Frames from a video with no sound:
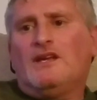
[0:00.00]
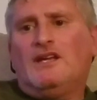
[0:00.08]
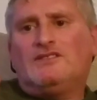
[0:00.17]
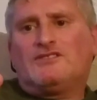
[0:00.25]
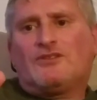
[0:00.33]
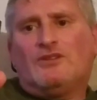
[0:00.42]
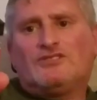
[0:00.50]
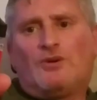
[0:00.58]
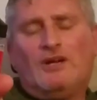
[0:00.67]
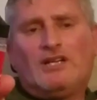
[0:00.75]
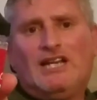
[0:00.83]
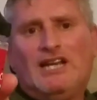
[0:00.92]
It's
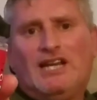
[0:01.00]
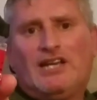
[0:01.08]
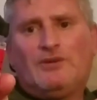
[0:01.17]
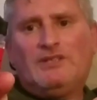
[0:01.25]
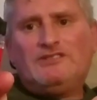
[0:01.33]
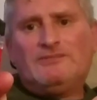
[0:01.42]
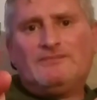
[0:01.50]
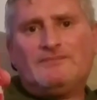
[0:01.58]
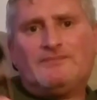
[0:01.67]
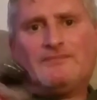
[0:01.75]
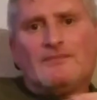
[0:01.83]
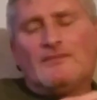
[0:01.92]
quite a clear liquid,
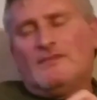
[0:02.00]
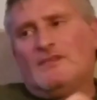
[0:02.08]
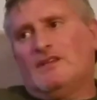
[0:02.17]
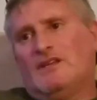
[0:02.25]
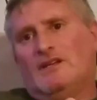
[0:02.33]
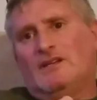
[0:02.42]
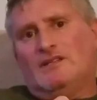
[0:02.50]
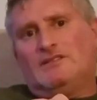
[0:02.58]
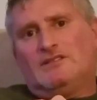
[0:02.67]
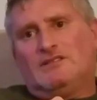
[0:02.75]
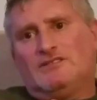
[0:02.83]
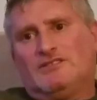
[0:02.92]
as
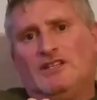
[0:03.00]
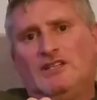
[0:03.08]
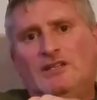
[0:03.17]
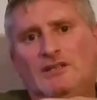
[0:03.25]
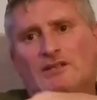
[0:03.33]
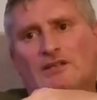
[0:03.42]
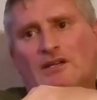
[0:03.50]
you can see.